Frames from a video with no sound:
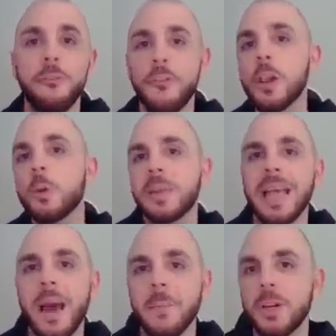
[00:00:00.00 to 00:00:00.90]
Following
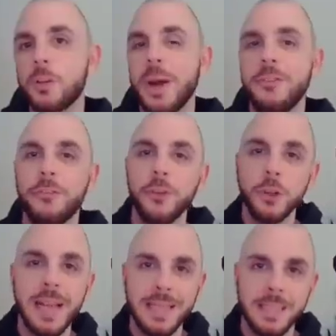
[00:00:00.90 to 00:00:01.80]
that, I'm going to do a
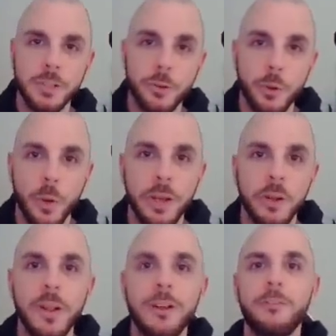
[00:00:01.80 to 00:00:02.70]
full Nansen tutorial.